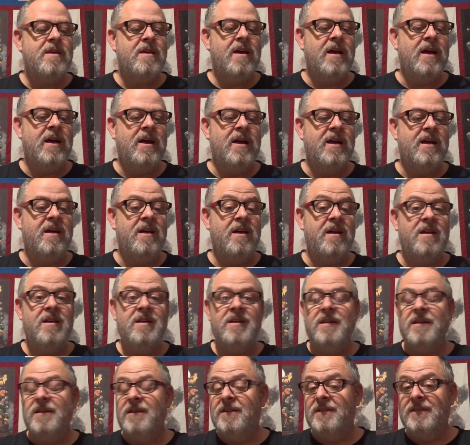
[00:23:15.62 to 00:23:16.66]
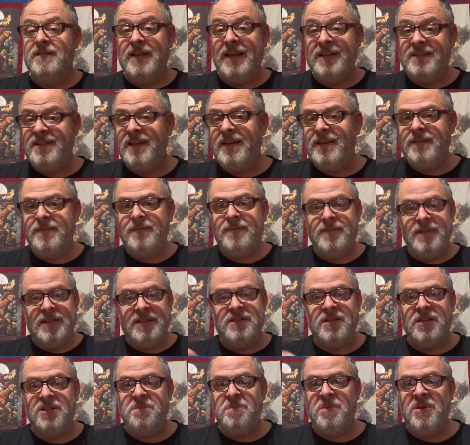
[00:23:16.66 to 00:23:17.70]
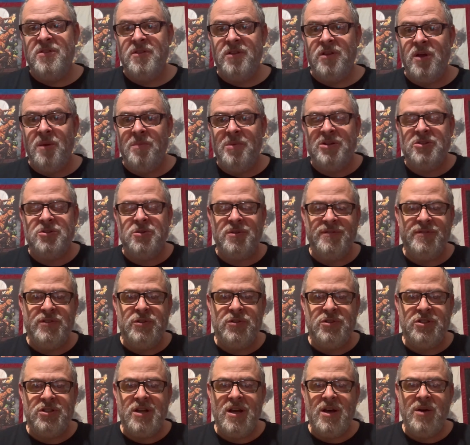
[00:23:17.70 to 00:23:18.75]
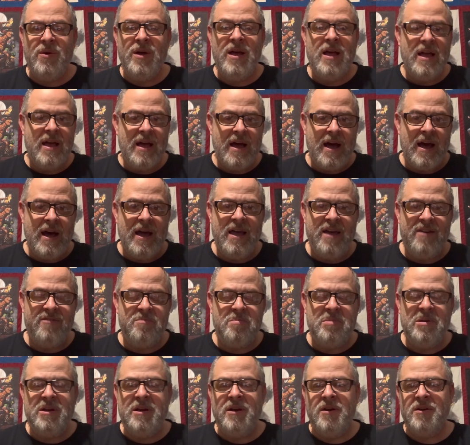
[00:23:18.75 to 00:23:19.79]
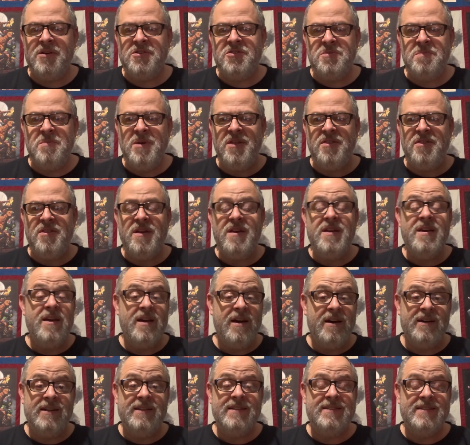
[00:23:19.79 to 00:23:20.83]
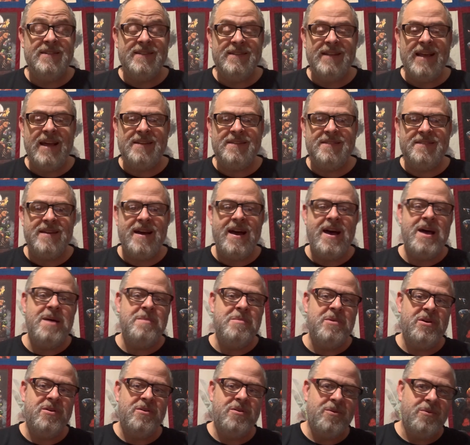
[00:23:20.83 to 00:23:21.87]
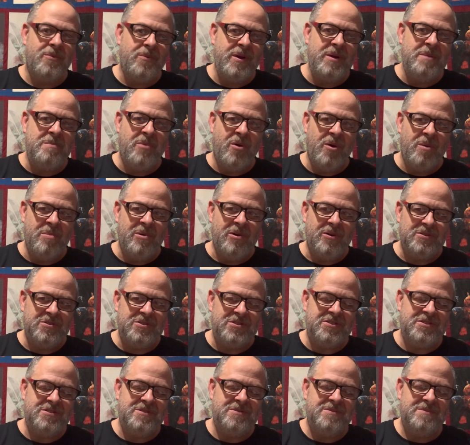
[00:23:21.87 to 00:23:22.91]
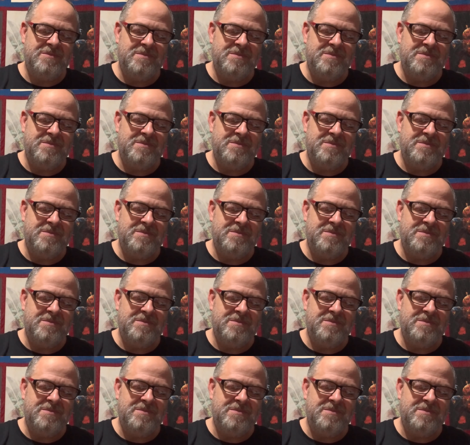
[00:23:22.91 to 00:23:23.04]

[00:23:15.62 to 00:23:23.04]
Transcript: That's it. This has been the Low Budget Review Show. I have been Eric Smith, and until next time, read more books.